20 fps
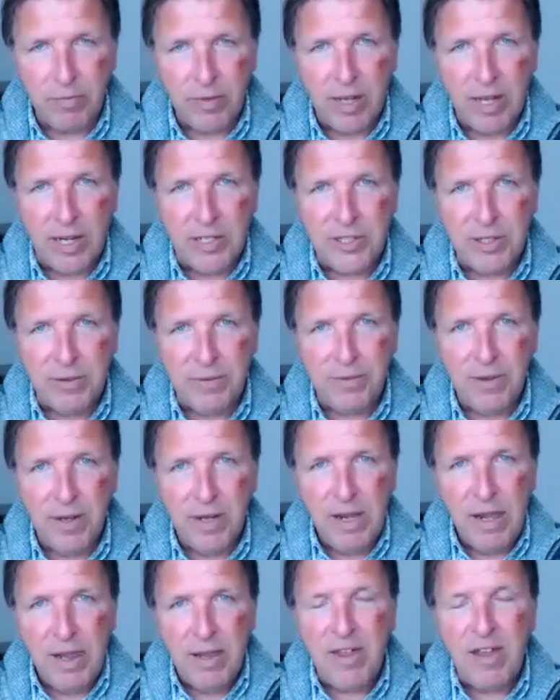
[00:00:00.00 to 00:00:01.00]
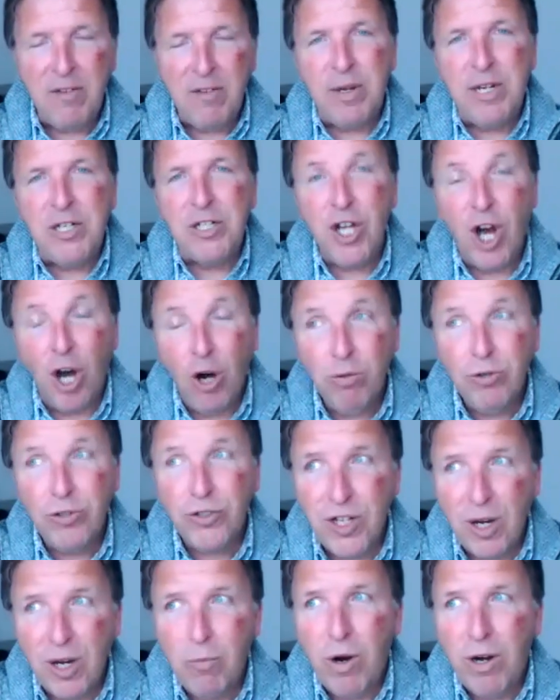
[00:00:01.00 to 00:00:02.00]
as if they've been told
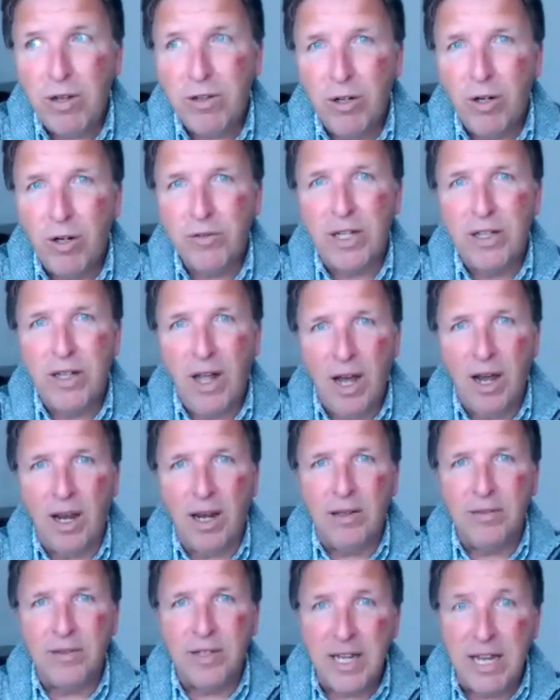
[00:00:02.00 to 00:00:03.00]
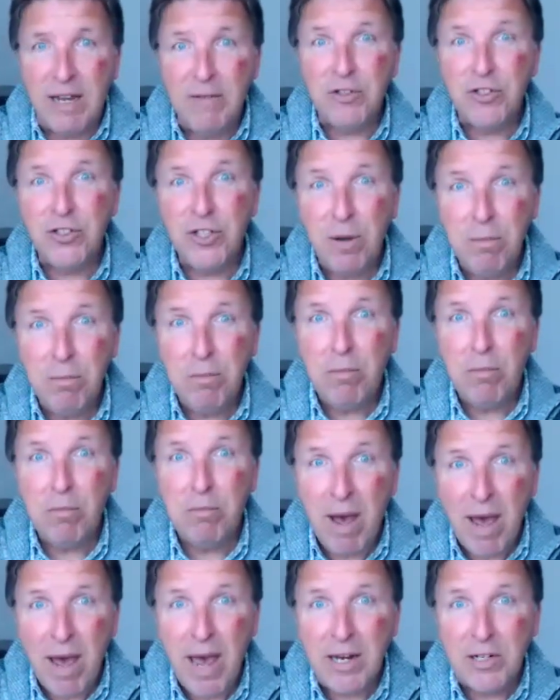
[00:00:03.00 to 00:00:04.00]
somewhere along the line that if some
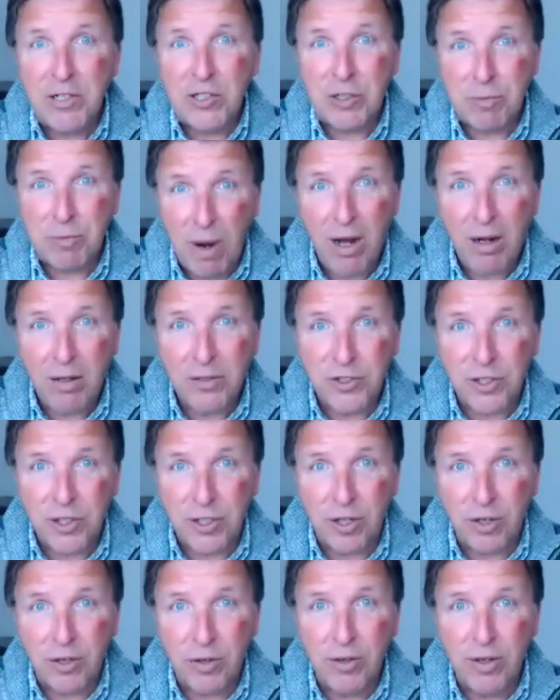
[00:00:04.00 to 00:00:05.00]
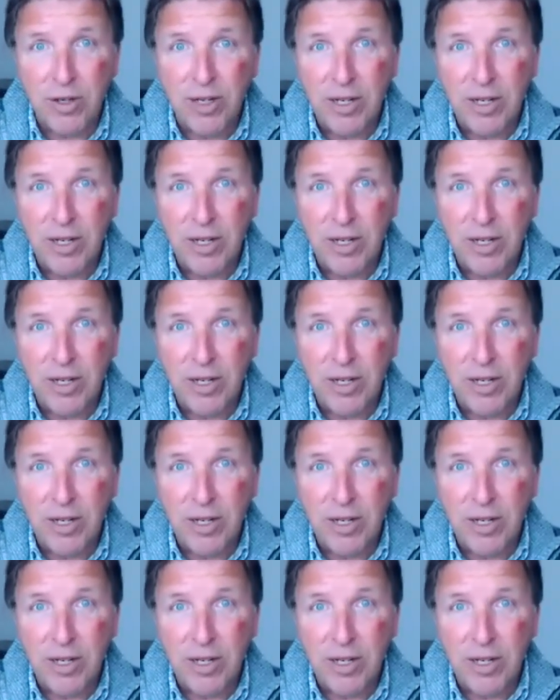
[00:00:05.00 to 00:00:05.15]
man smiles at you,